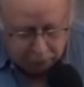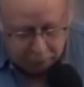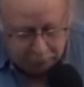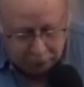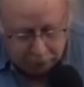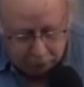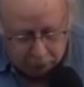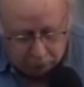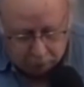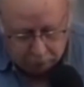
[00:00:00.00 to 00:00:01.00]
depend
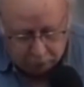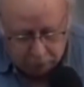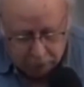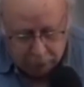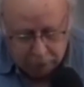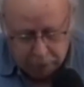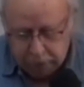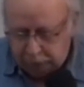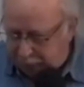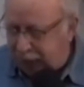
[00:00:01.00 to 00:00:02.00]
on
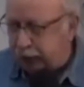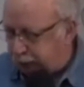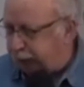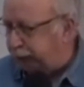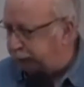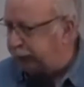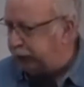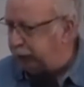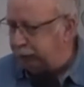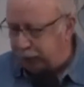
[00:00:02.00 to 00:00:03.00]
the best
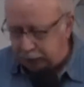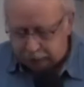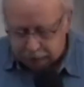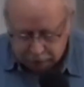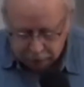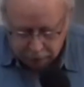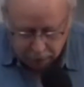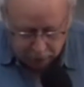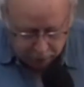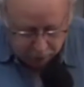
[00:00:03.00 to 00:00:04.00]
15 minutes
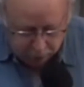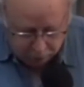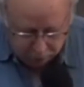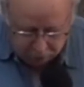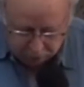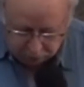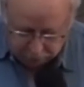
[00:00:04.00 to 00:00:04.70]
of